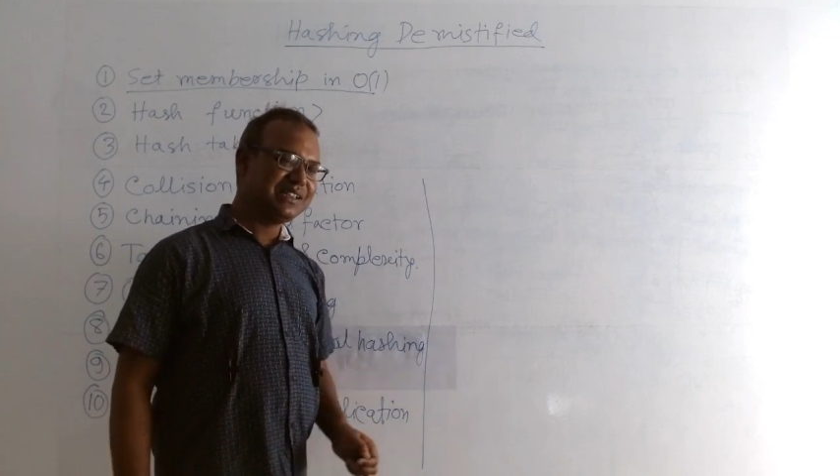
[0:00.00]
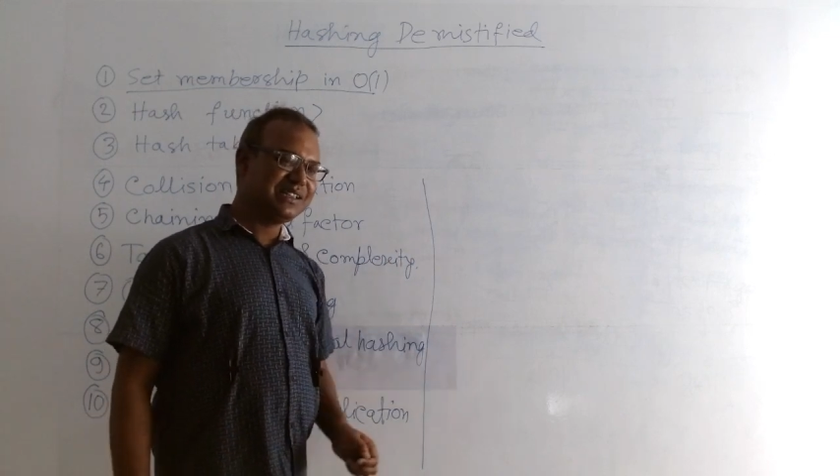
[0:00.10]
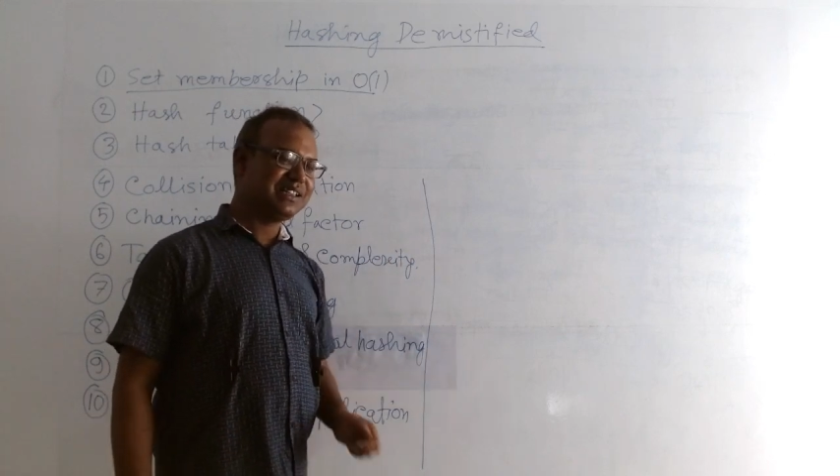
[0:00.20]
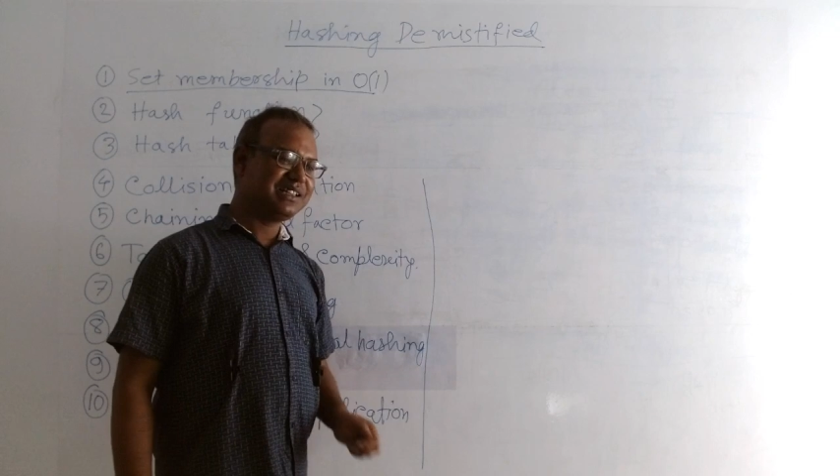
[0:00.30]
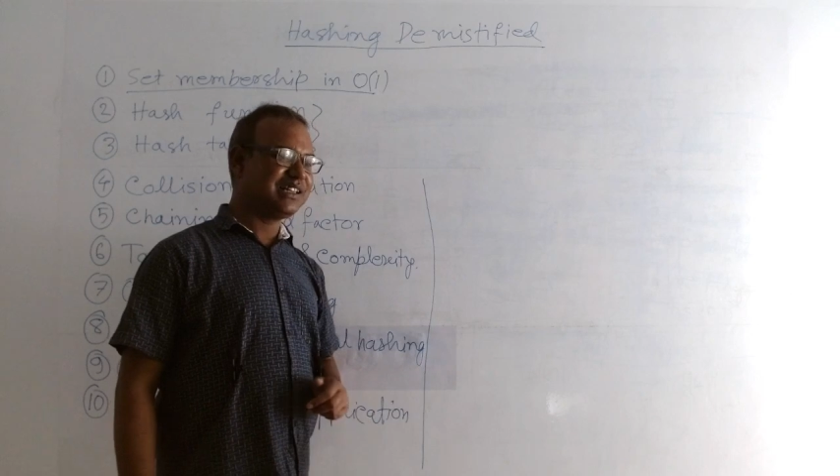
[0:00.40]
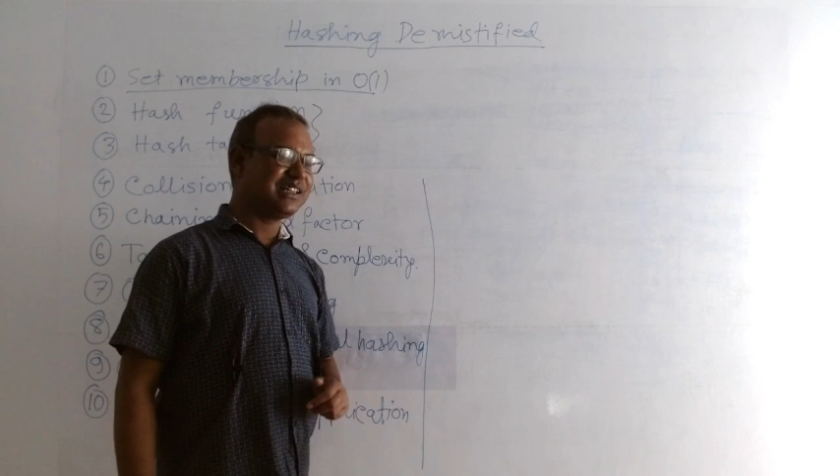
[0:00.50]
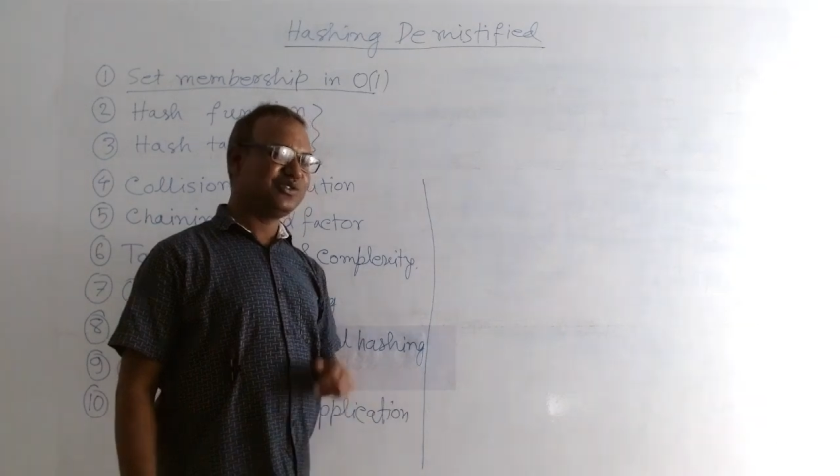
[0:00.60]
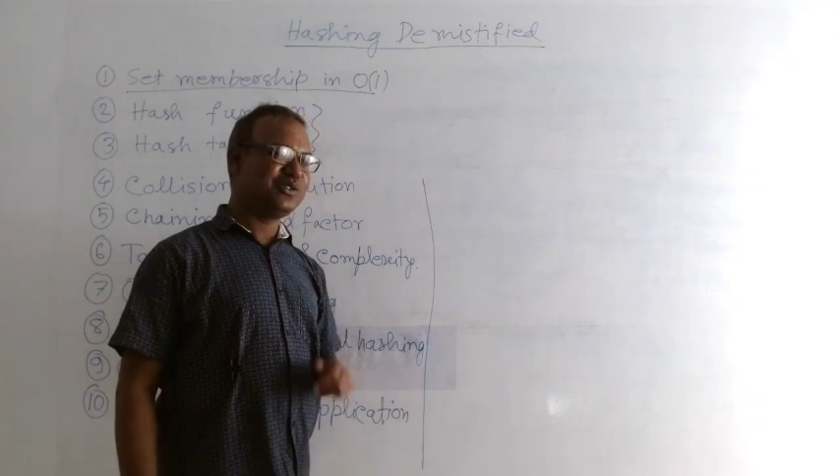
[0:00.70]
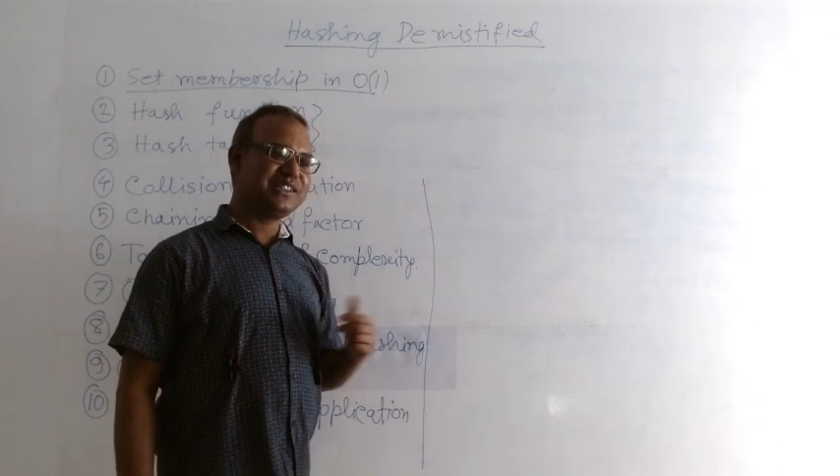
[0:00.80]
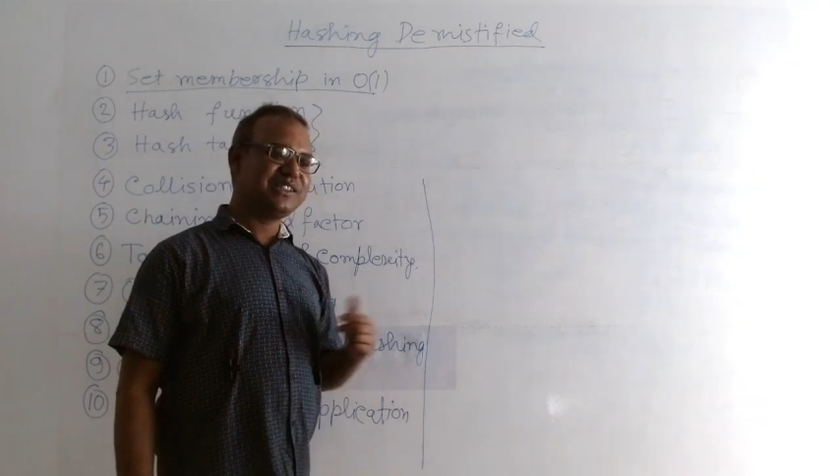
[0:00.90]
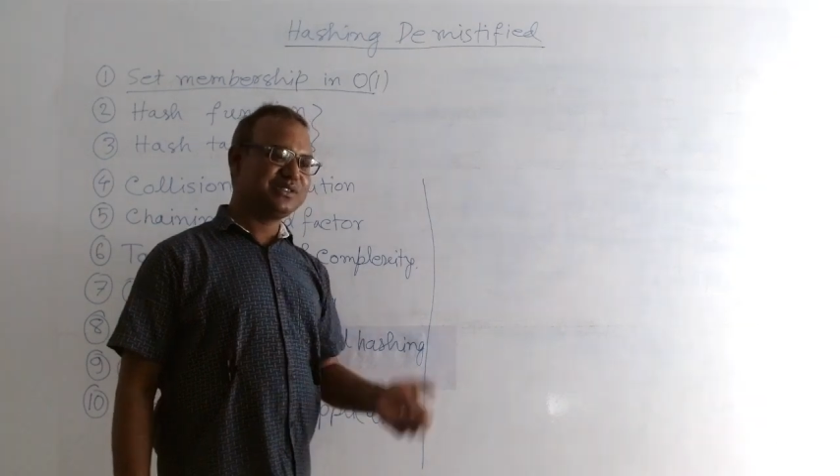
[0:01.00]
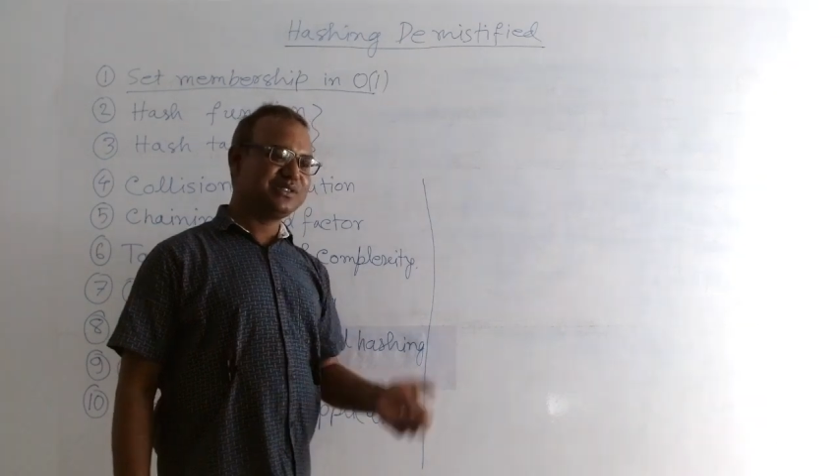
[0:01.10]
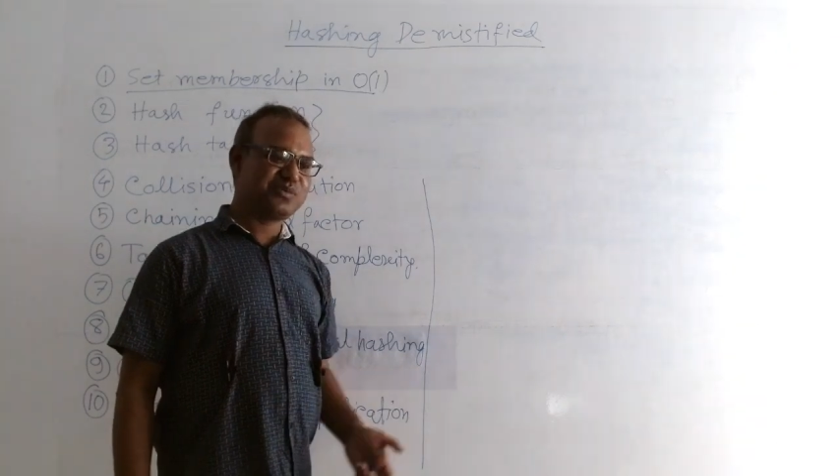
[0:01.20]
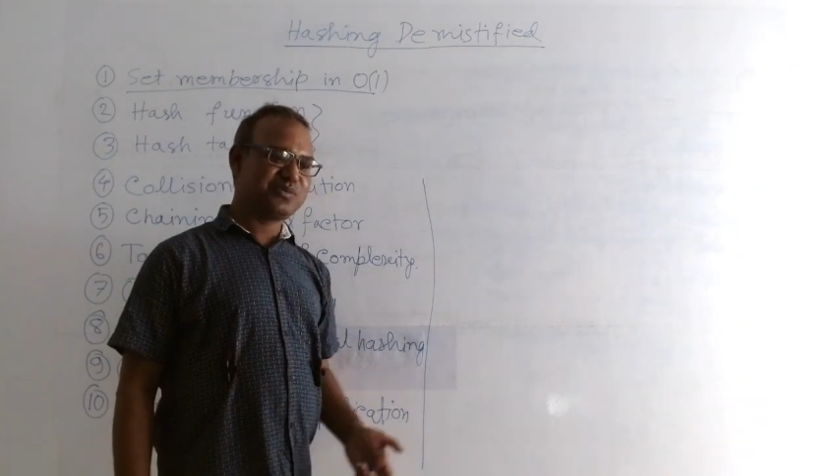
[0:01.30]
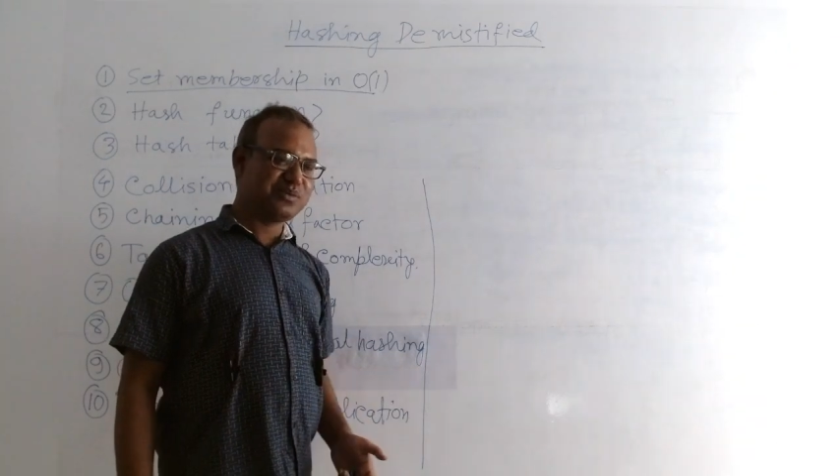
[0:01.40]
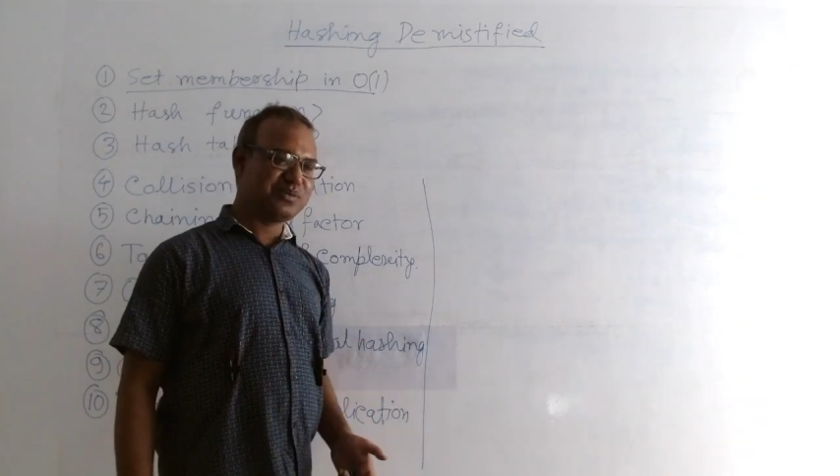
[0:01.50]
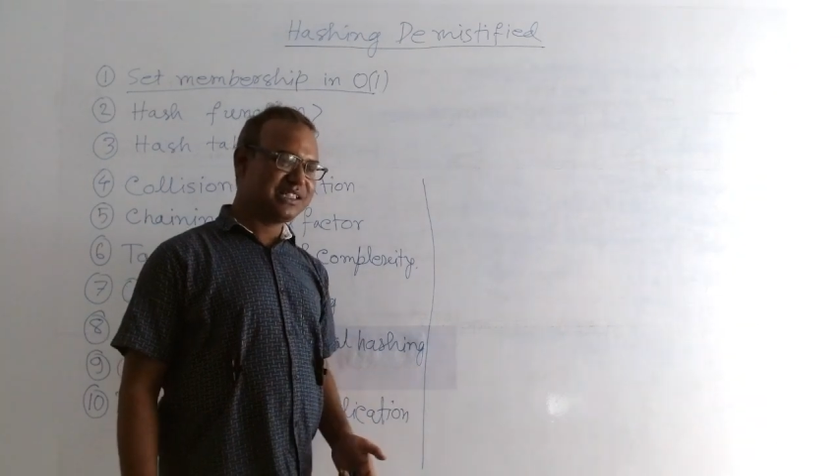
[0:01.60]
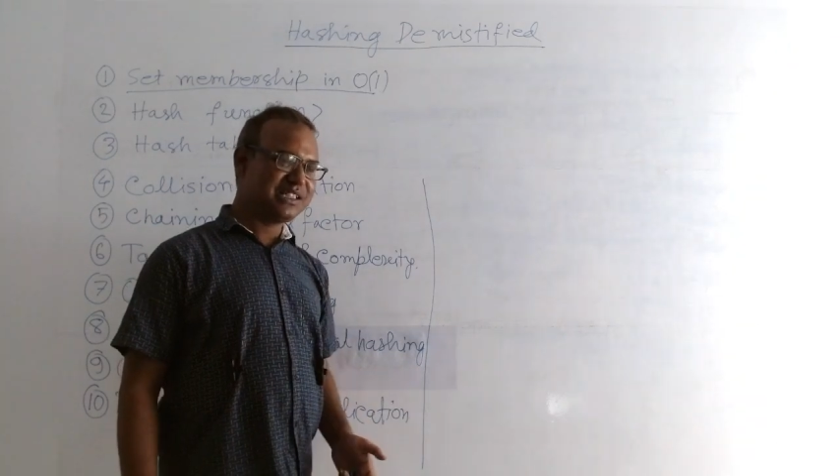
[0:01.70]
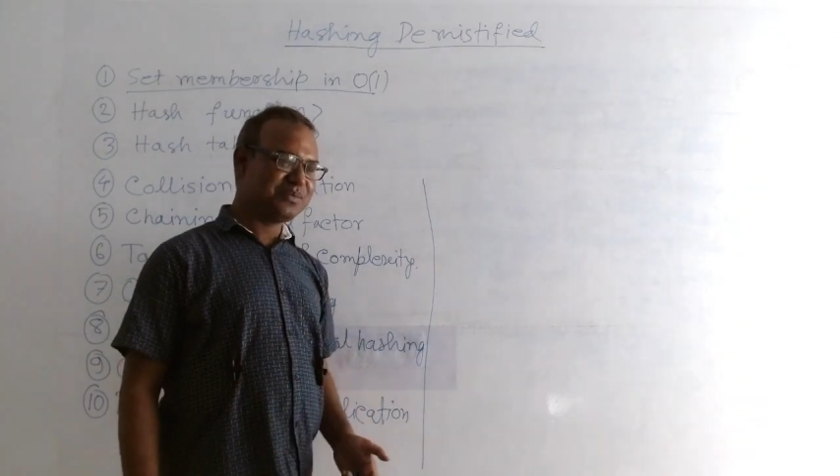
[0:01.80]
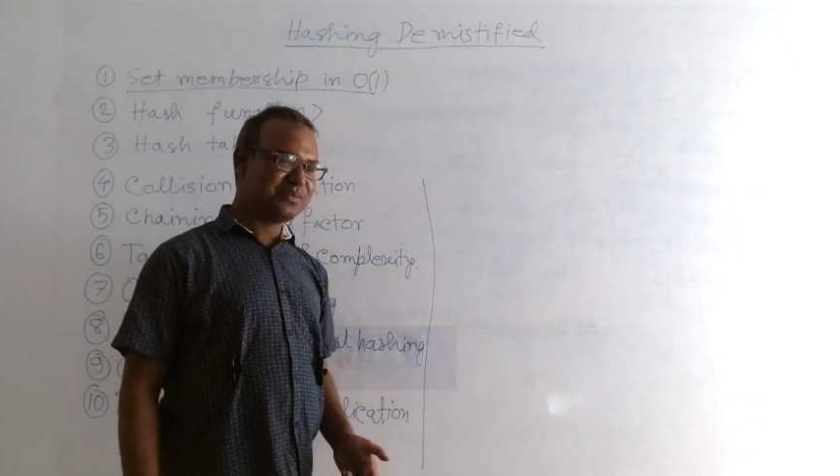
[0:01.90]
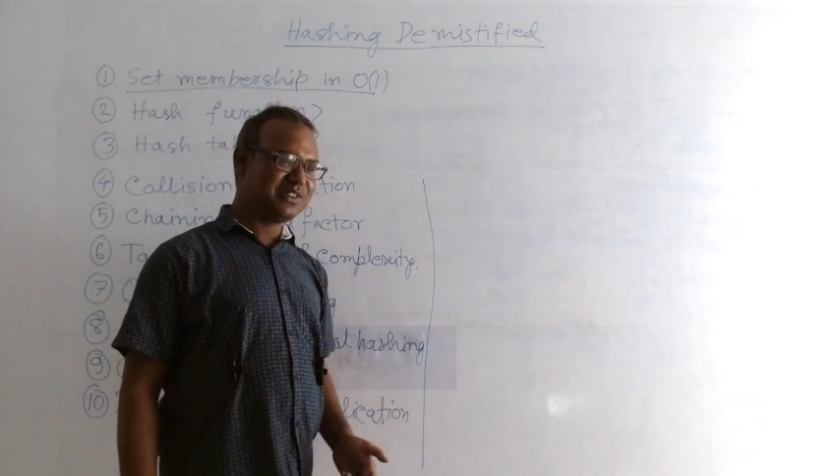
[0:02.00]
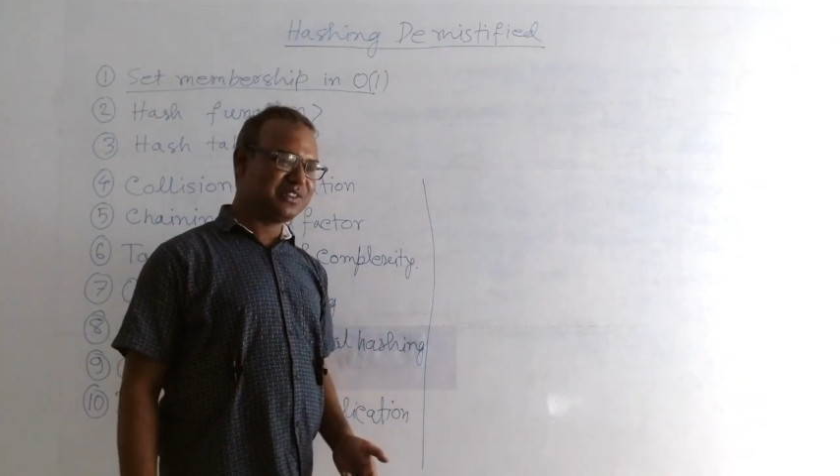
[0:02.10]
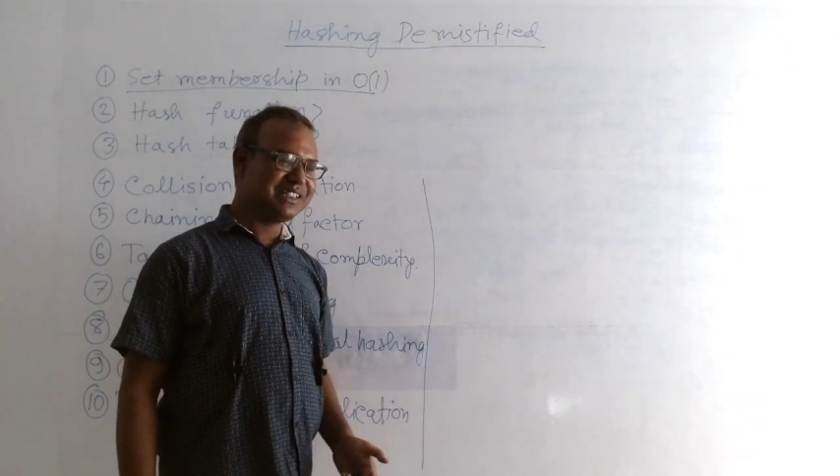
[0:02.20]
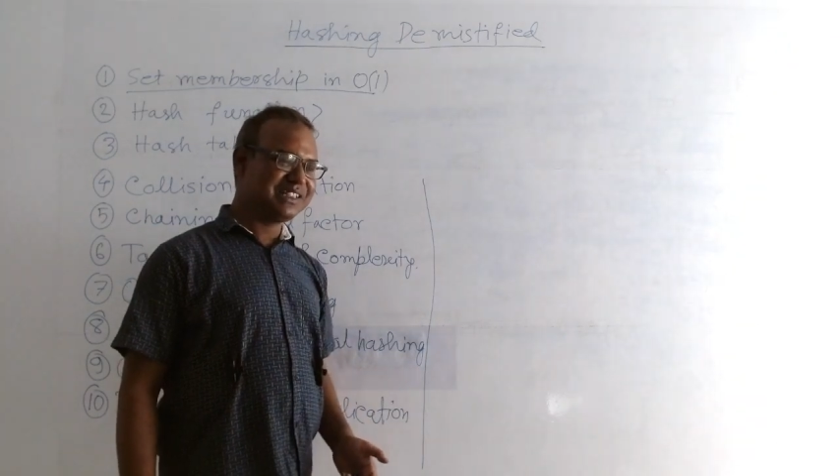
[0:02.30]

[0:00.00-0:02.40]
That will reduce the probability of collision,